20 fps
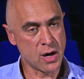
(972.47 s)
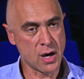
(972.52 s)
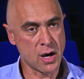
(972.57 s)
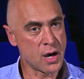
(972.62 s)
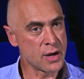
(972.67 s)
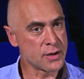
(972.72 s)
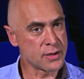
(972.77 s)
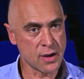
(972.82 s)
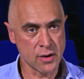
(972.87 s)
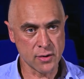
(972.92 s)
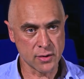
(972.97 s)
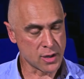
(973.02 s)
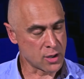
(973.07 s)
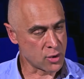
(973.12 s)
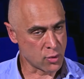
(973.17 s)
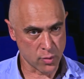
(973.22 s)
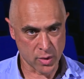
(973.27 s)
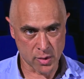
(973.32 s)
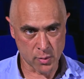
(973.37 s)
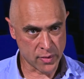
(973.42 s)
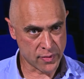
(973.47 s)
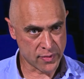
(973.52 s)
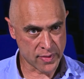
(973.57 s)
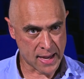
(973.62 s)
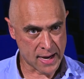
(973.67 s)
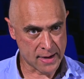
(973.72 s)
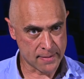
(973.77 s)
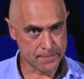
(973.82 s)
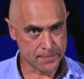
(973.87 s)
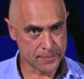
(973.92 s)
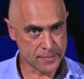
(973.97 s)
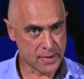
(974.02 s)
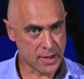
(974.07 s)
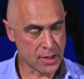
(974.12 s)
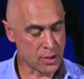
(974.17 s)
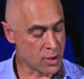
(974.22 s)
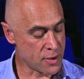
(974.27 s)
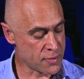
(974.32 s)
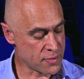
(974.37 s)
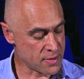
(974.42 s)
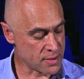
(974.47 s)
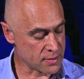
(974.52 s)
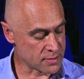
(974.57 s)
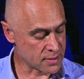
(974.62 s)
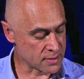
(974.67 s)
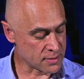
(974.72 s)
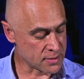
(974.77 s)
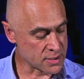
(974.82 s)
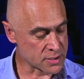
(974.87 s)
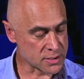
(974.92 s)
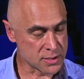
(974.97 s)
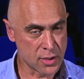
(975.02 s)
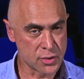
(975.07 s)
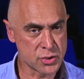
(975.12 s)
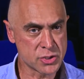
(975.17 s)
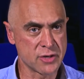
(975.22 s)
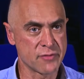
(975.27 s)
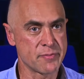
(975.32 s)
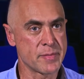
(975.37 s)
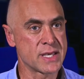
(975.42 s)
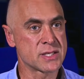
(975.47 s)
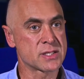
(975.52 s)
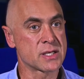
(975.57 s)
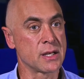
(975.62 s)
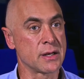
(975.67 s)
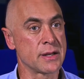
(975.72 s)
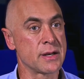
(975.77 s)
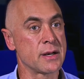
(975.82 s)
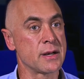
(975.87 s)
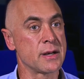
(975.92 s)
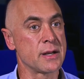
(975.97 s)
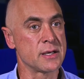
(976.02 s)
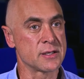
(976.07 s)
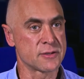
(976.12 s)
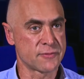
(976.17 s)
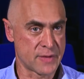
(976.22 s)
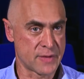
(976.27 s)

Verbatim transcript: I don't agree with that. And I think that this notion of masculinity is